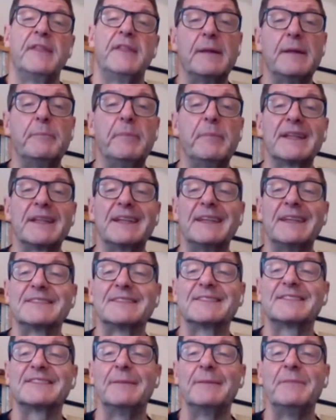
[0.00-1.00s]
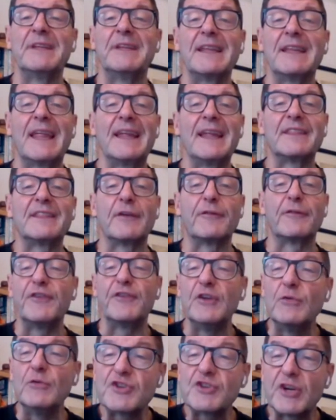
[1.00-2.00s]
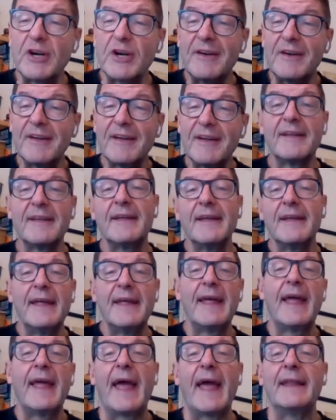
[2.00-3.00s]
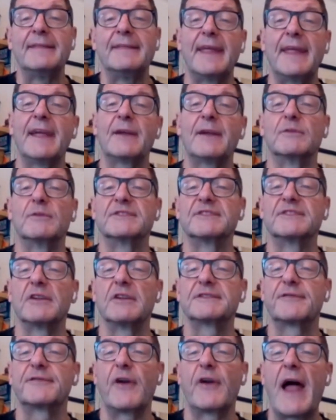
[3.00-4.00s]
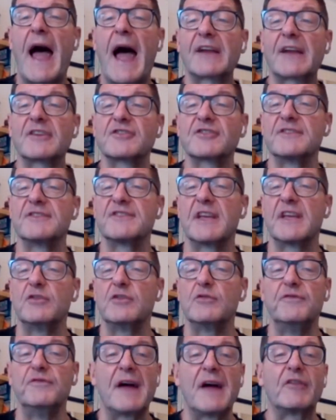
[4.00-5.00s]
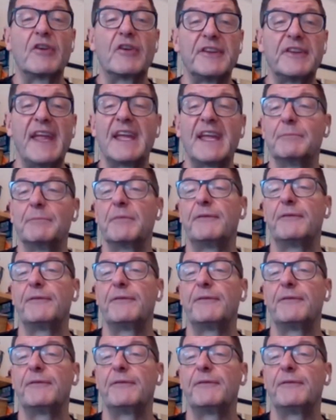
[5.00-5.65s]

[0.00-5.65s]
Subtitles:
The ability to simulate the future and take results for actions that you've never taken